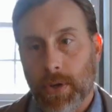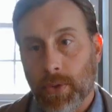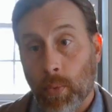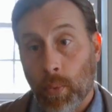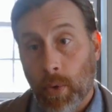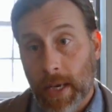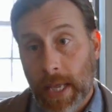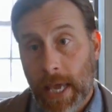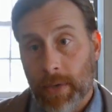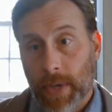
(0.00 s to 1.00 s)
On the one
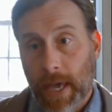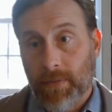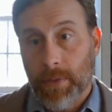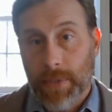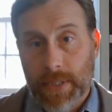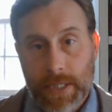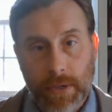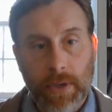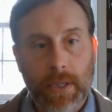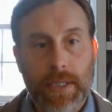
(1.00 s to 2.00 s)
hand, we have the
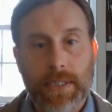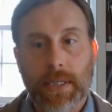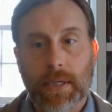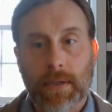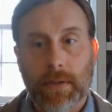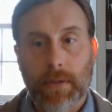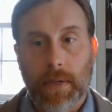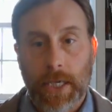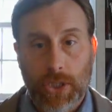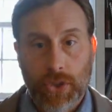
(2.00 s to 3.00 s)
materialistic
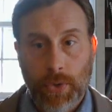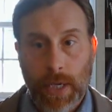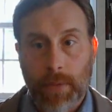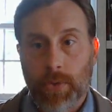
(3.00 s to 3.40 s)
extreme.